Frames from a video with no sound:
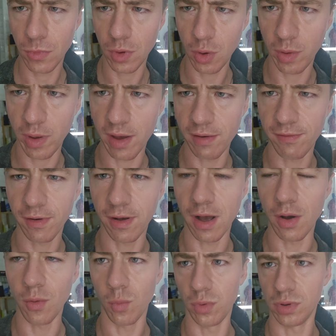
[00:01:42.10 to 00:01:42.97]
Oh yeah, I
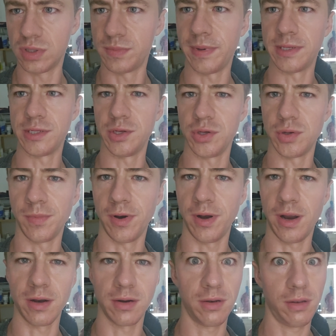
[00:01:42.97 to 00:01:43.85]
forgot. World's best YouTuber
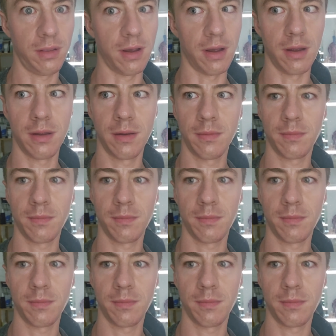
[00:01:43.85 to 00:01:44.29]
here. Yeah.